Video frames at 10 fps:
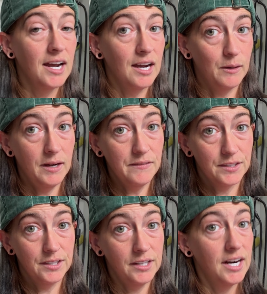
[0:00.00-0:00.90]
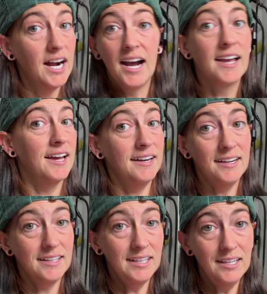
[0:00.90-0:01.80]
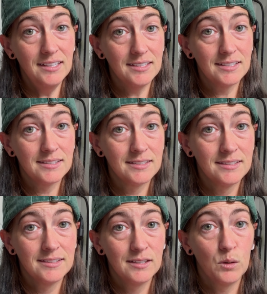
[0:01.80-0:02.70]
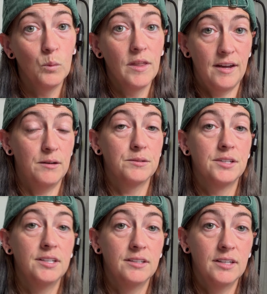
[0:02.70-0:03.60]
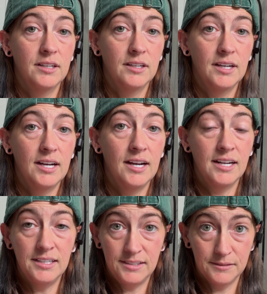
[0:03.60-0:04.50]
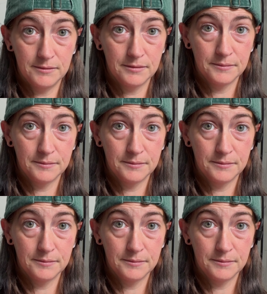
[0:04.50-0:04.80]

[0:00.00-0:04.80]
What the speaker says: However, I cannot eat without adhesive.